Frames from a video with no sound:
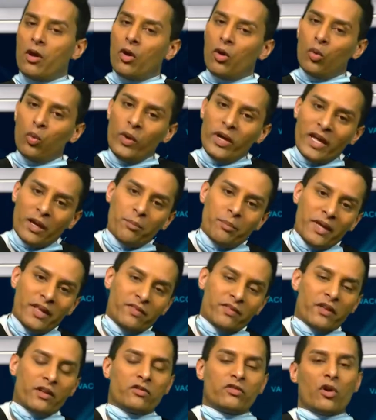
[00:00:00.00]
We can
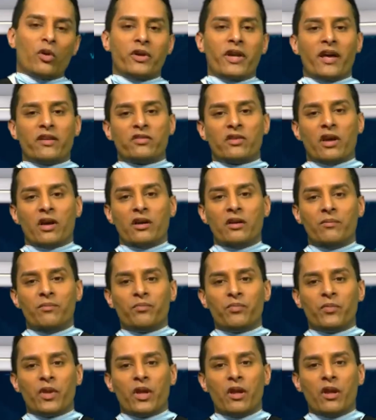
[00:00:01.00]
beat this, Odessa.
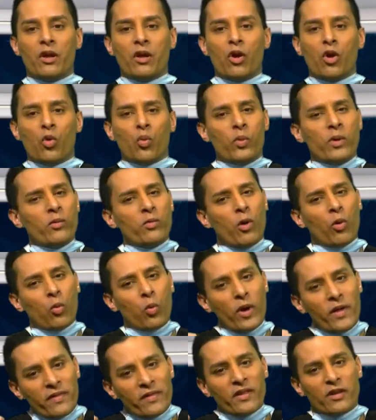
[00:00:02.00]
We will
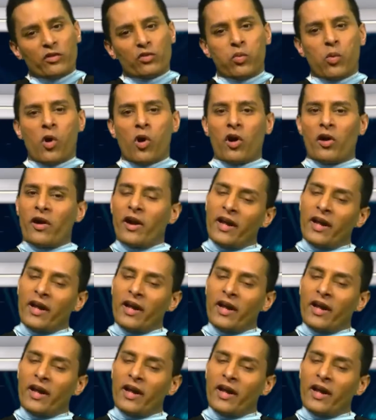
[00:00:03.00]
win this war